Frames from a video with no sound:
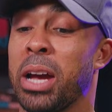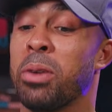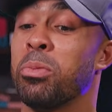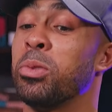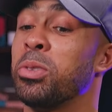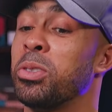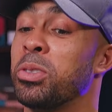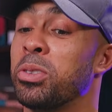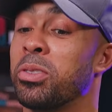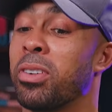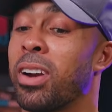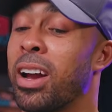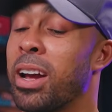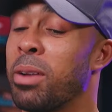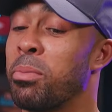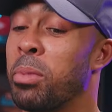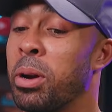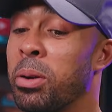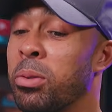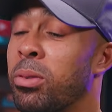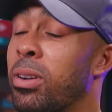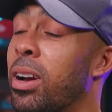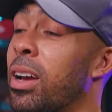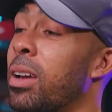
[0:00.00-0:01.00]
Not that I wouldn't
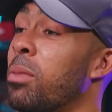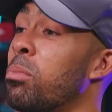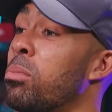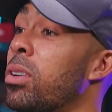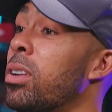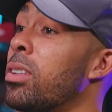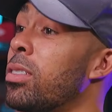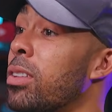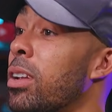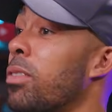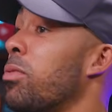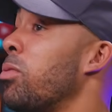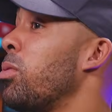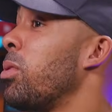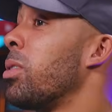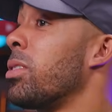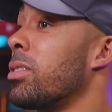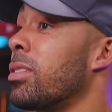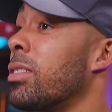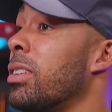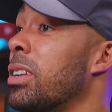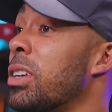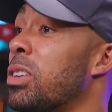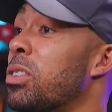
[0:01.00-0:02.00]
cry, but I'm quite impressed. I
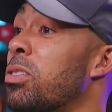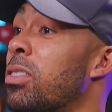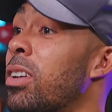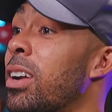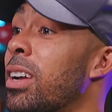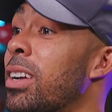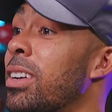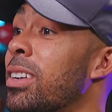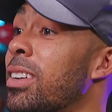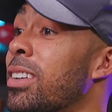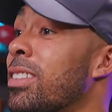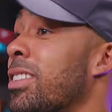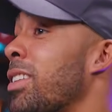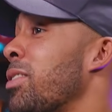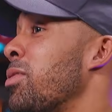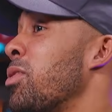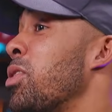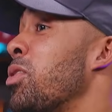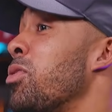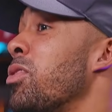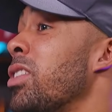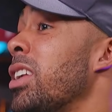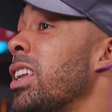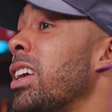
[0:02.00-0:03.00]
thought I was going to cry because
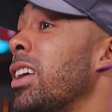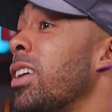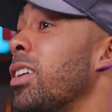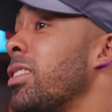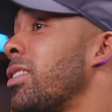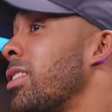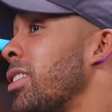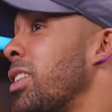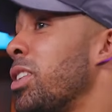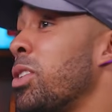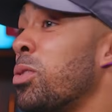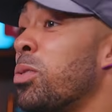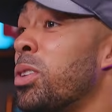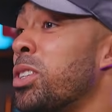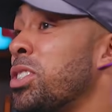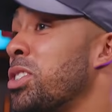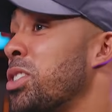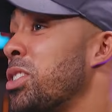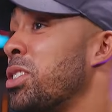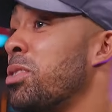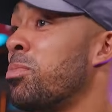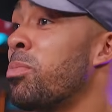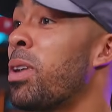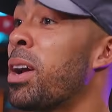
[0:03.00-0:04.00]
I've not really answered the
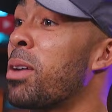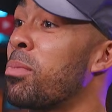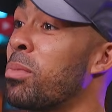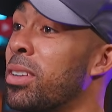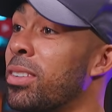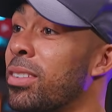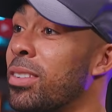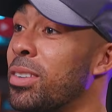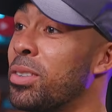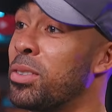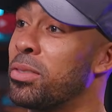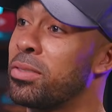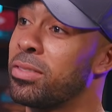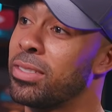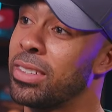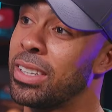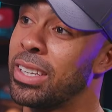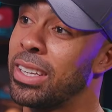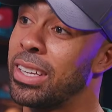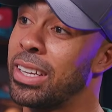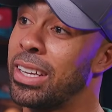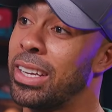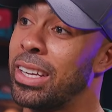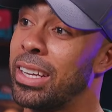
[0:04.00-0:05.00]
questions back myself.